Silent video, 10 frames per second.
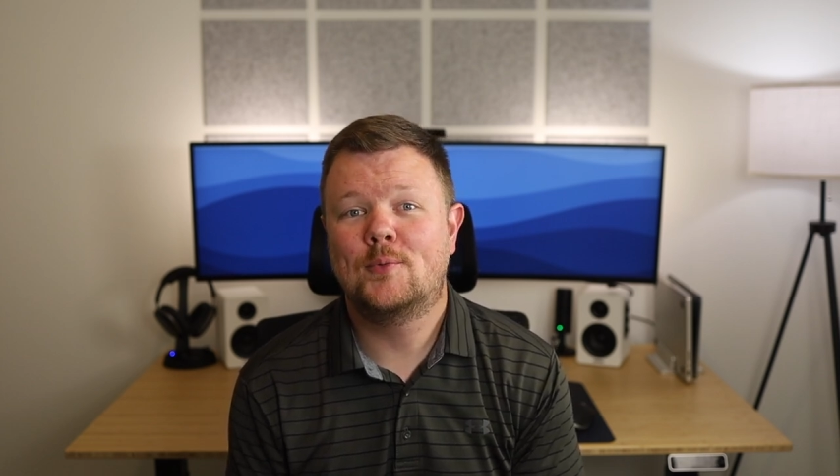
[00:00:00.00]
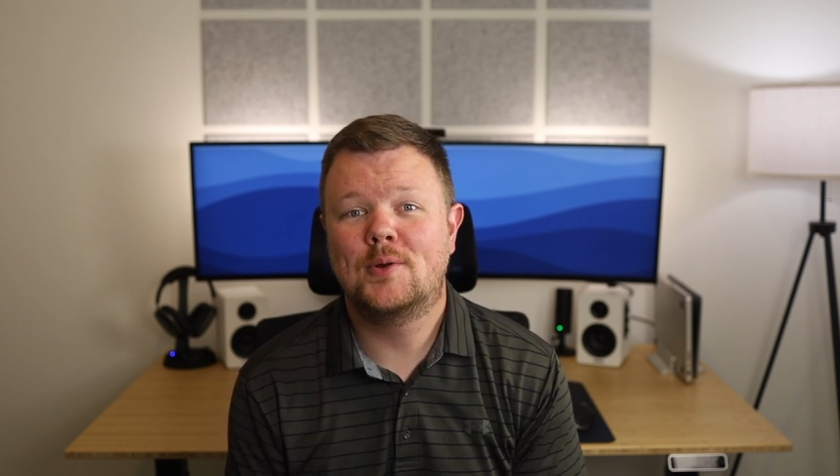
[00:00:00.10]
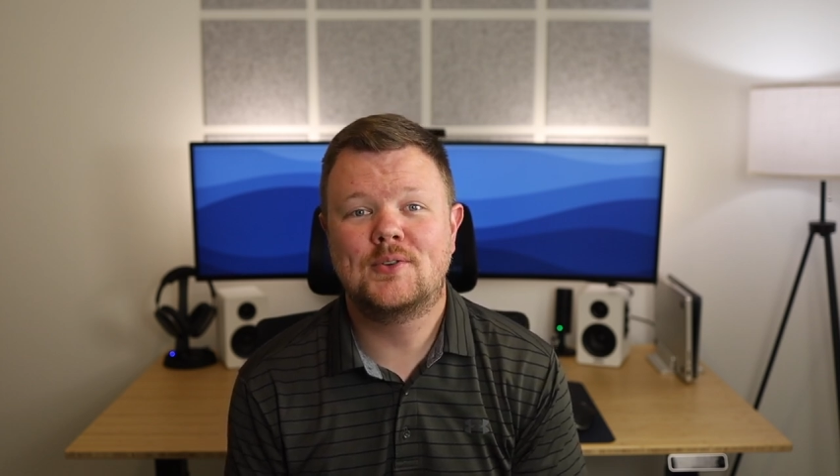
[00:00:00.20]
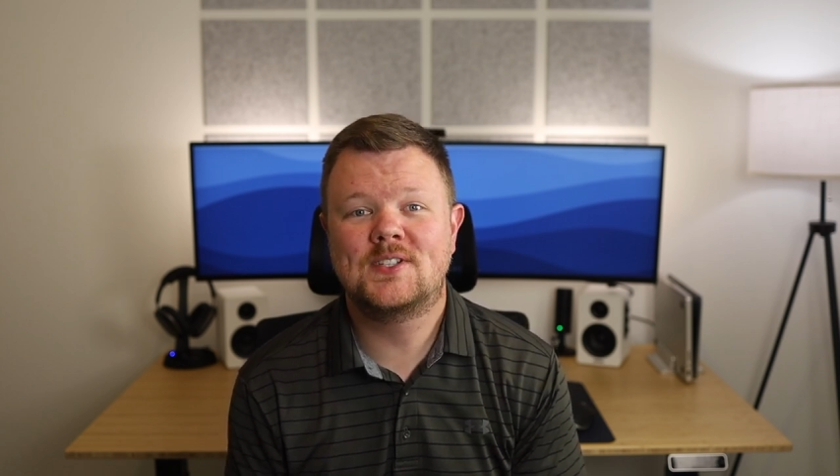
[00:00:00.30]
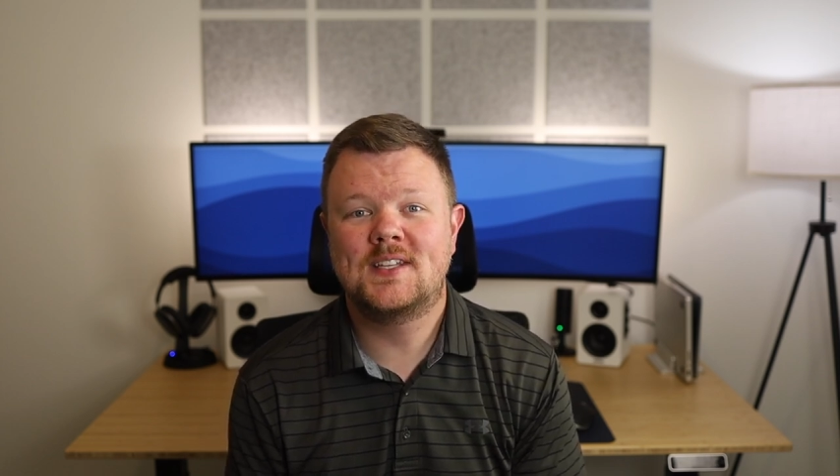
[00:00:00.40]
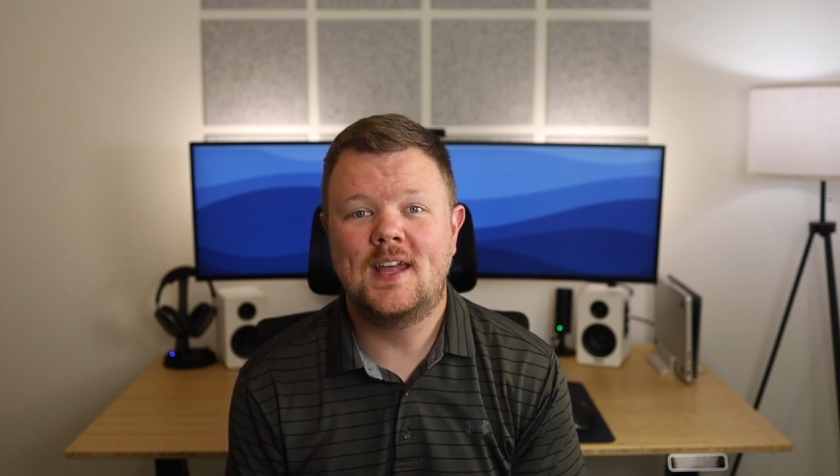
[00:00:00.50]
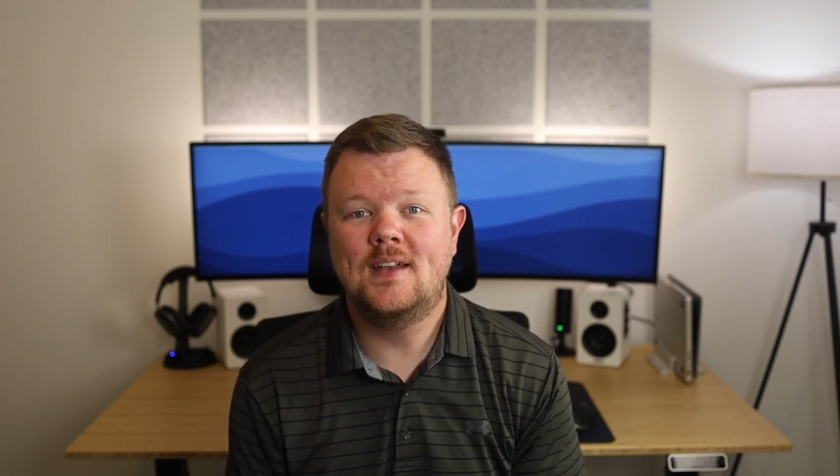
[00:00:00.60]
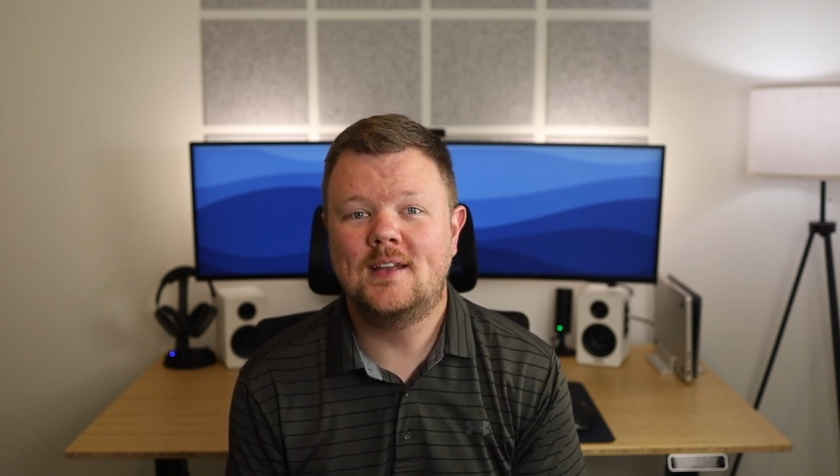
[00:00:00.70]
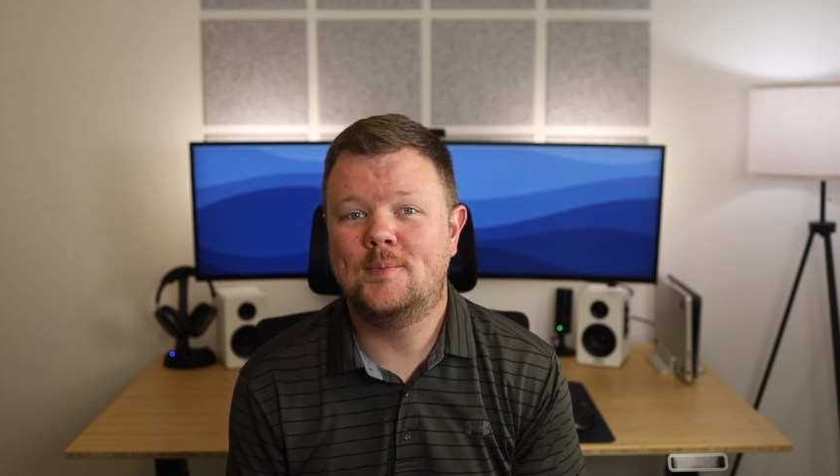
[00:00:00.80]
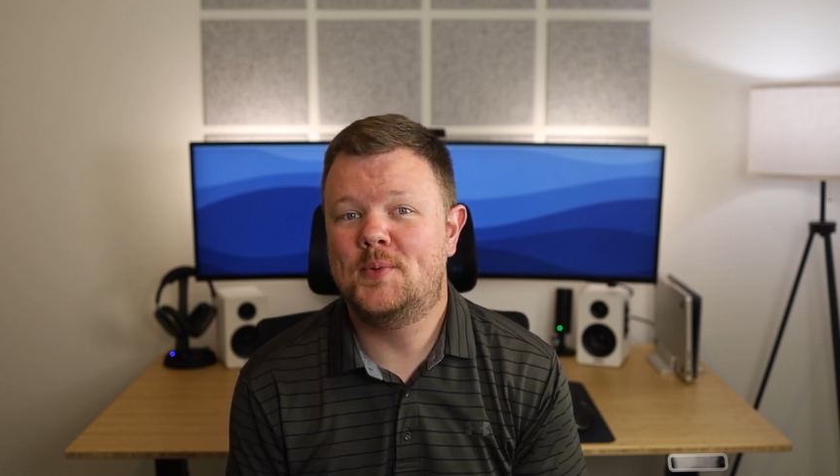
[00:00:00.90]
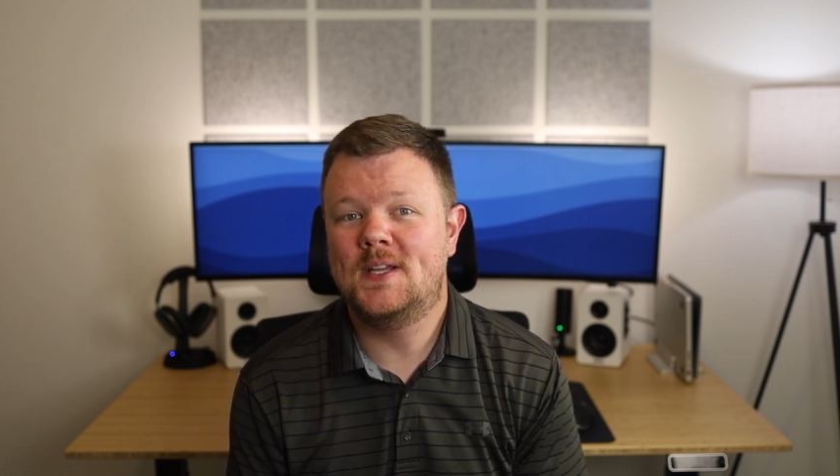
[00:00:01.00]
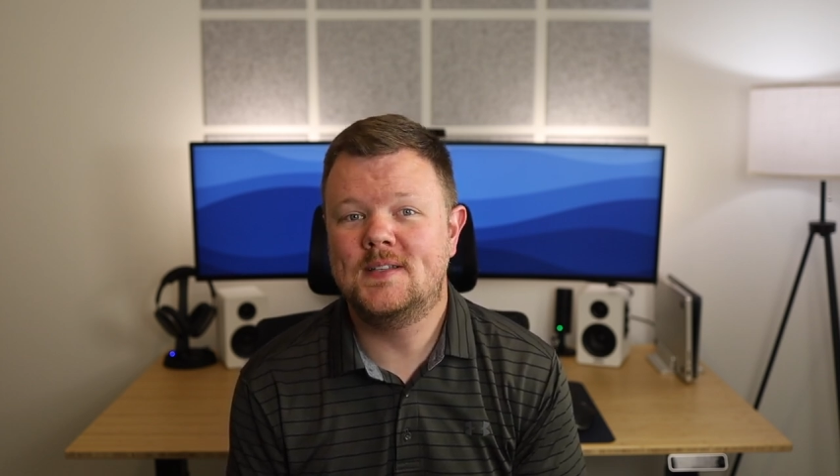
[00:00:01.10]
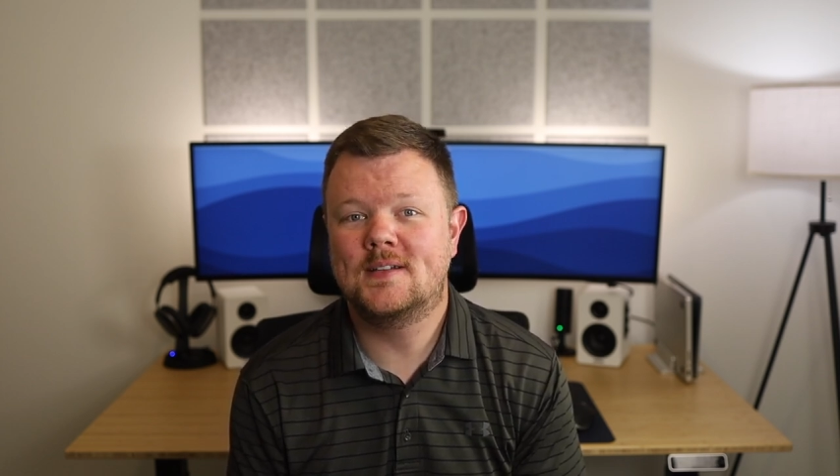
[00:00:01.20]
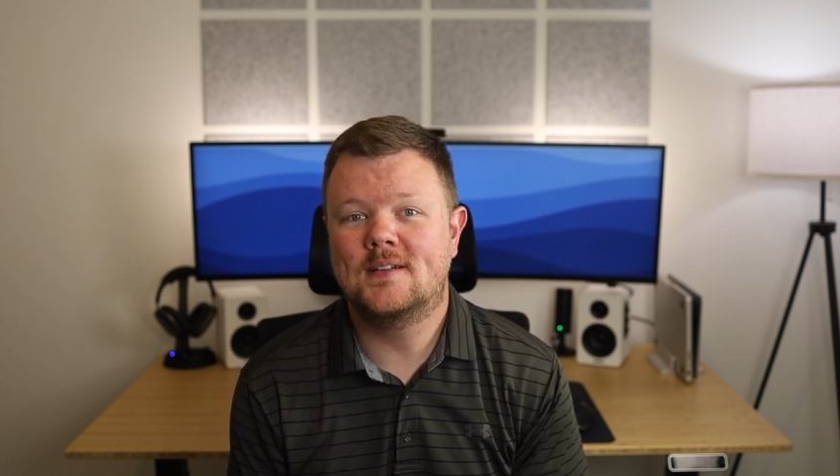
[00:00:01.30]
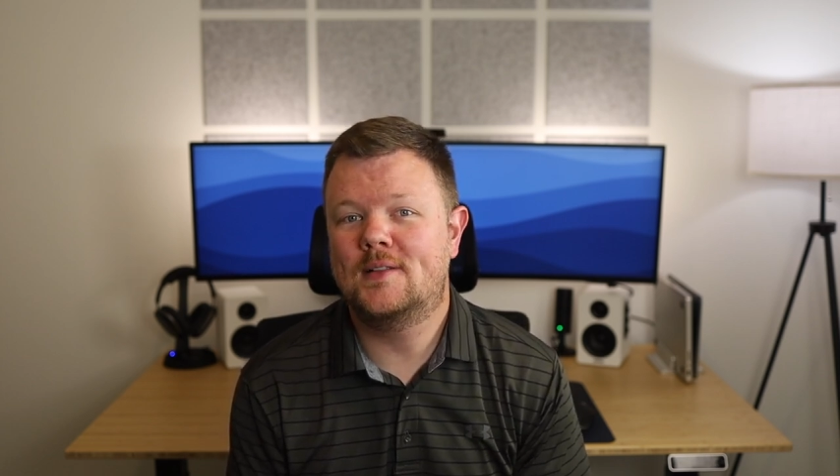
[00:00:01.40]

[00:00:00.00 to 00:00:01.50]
we were standing in Pisa